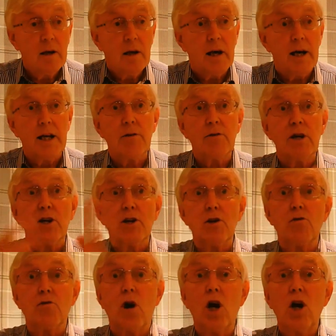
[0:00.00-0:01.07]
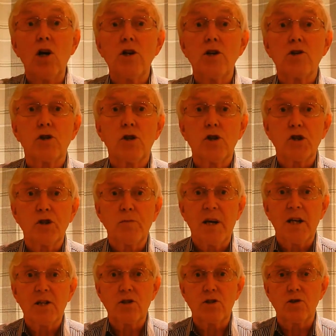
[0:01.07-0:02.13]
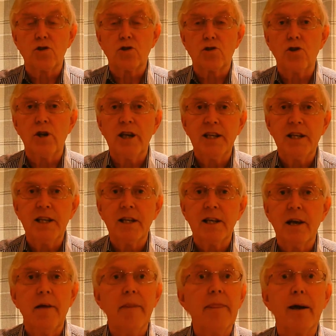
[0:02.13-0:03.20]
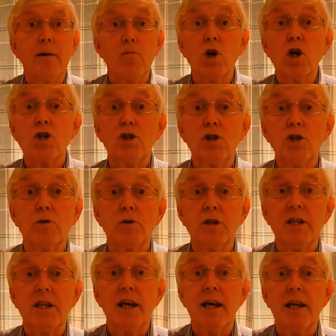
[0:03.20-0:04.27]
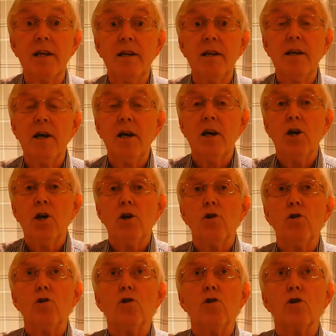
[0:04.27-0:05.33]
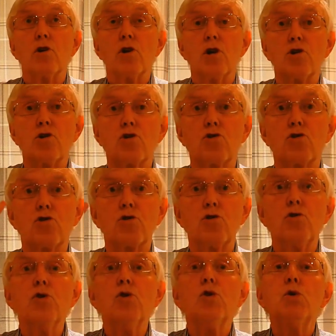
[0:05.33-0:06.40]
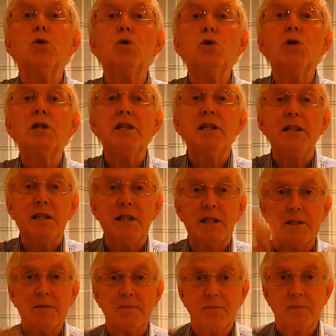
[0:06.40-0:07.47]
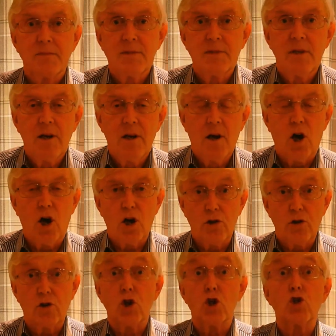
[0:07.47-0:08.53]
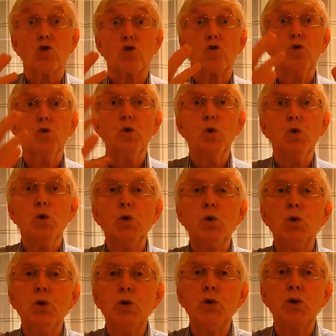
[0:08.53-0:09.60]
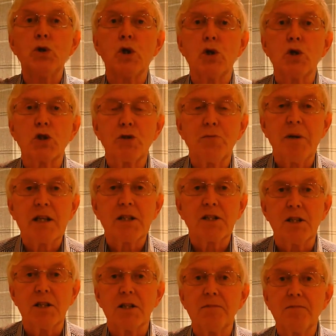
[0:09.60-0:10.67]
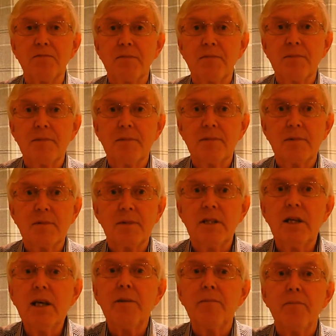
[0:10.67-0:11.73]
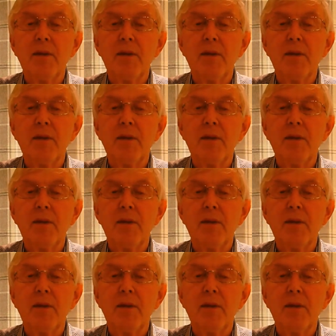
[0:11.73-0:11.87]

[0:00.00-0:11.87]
Anyway, you do all your Toastmasters training and then what are you at the end? You're a true leader or you're a true Toastmaster. Yeah?